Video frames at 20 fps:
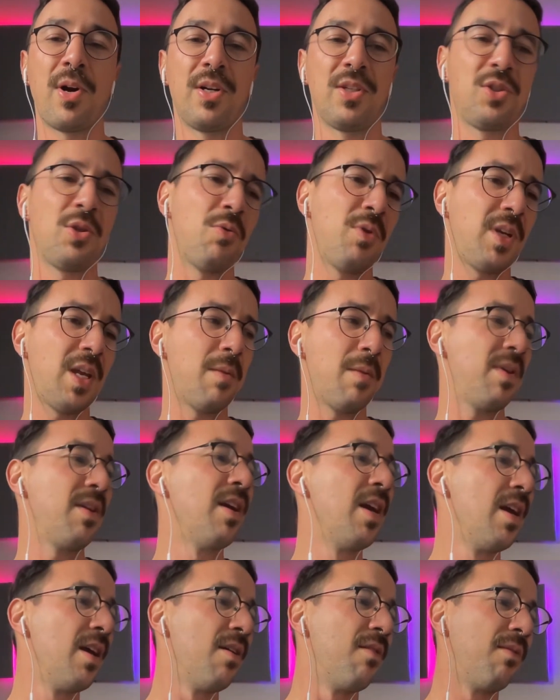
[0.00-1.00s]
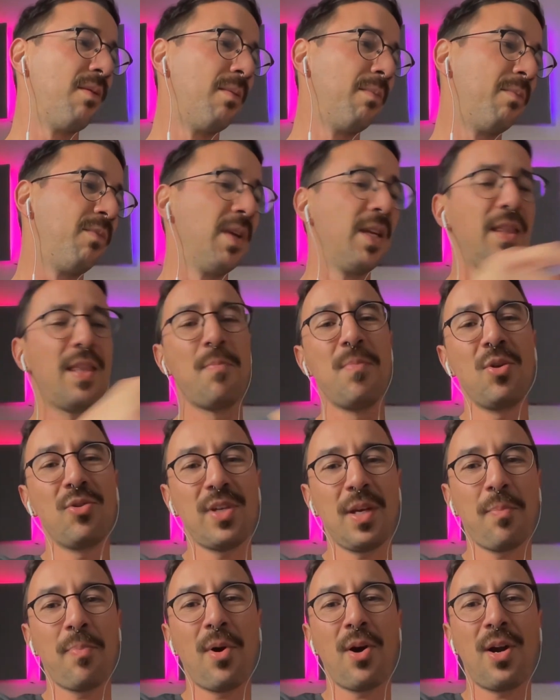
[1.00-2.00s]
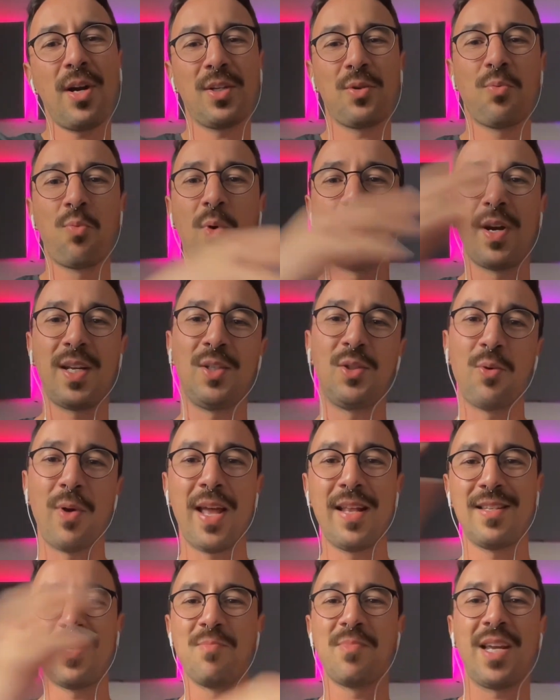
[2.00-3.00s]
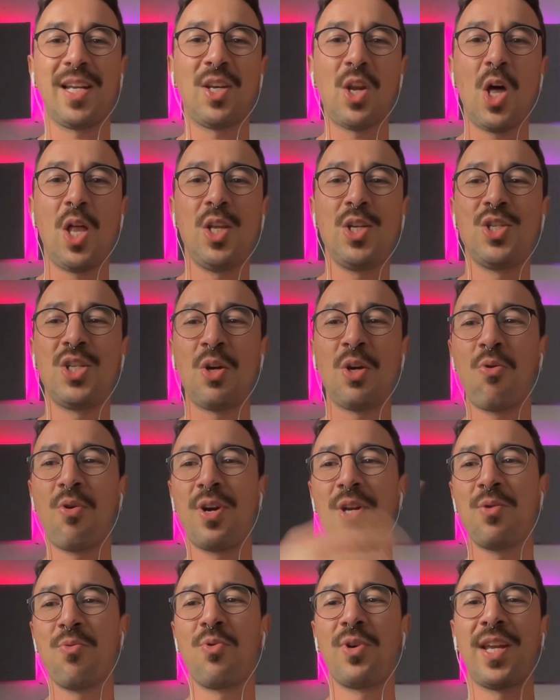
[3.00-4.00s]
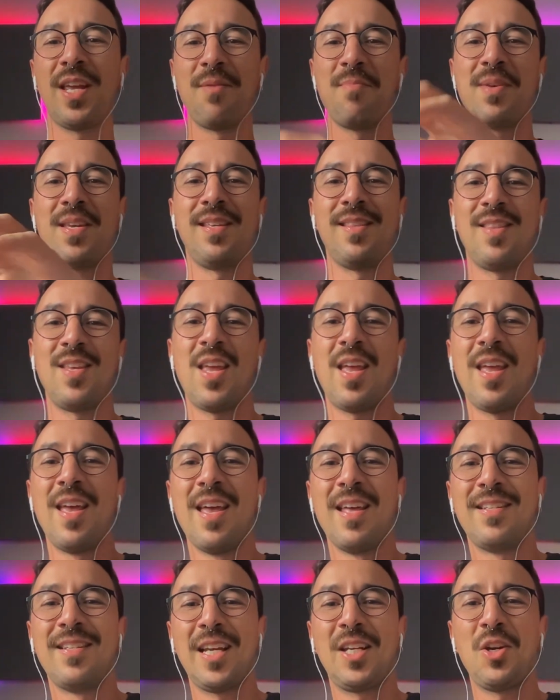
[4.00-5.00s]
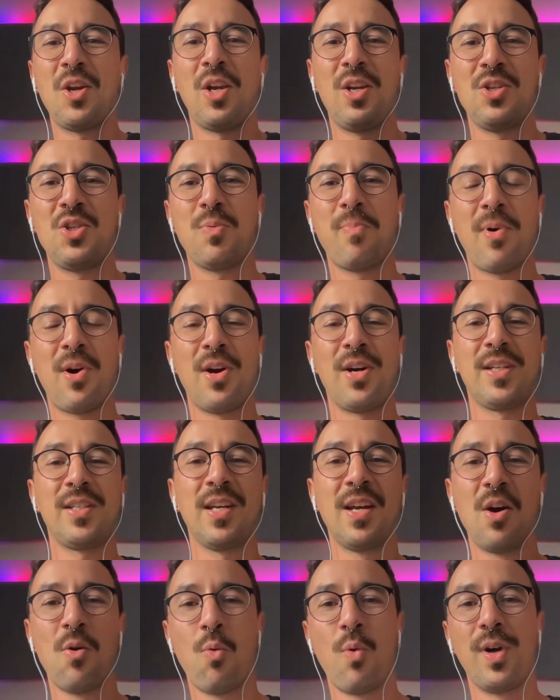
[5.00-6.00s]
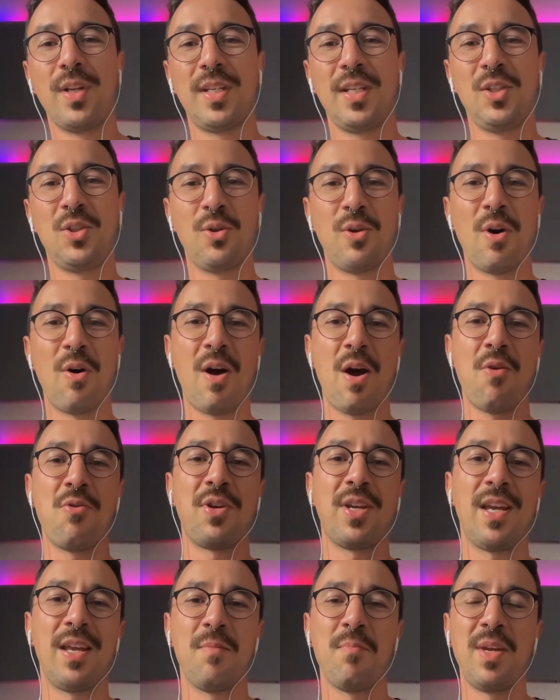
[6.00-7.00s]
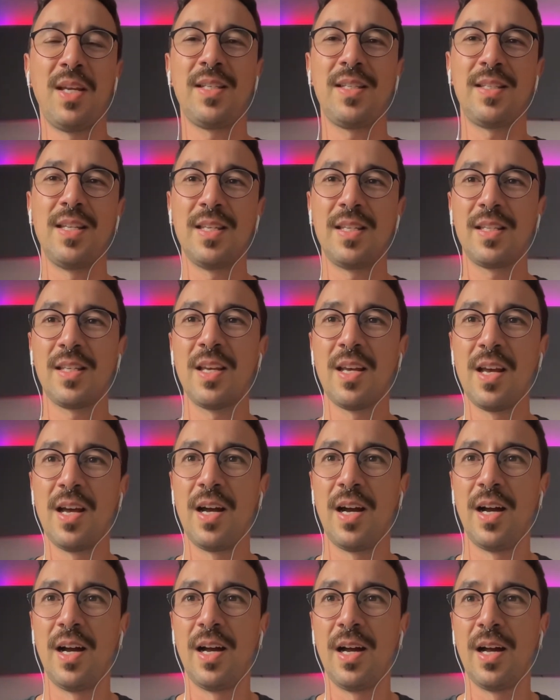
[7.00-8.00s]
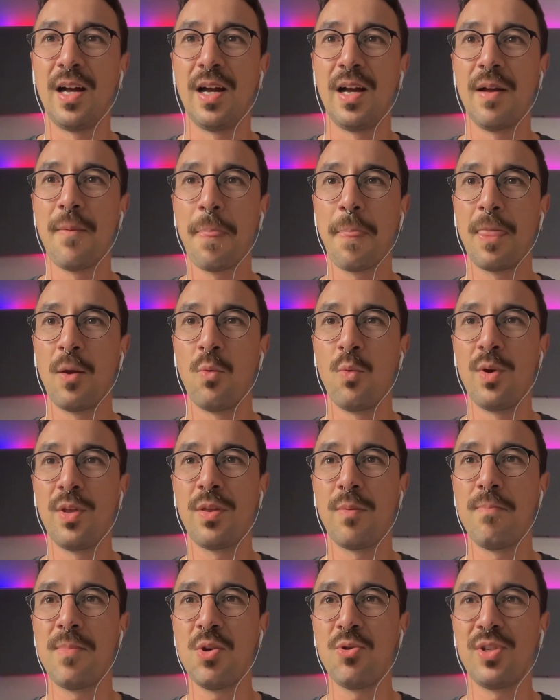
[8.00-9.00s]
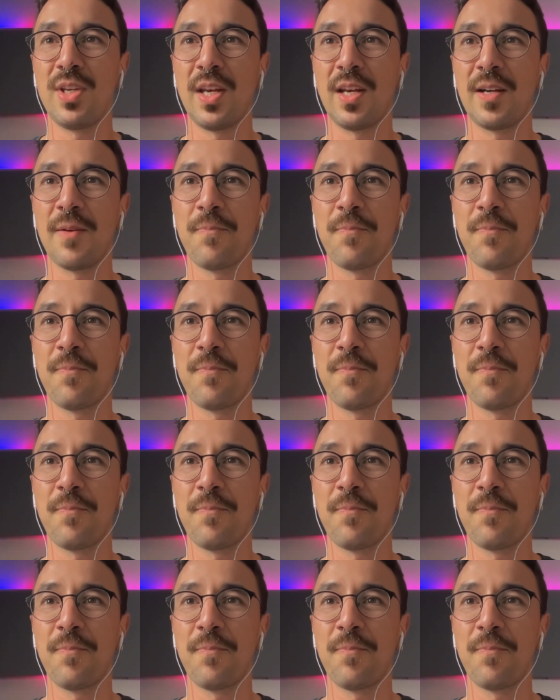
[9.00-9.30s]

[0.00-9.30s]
So it can be in the music part wanting to add some technology, or you can be in the technology part wanting to know how you can mix this with music.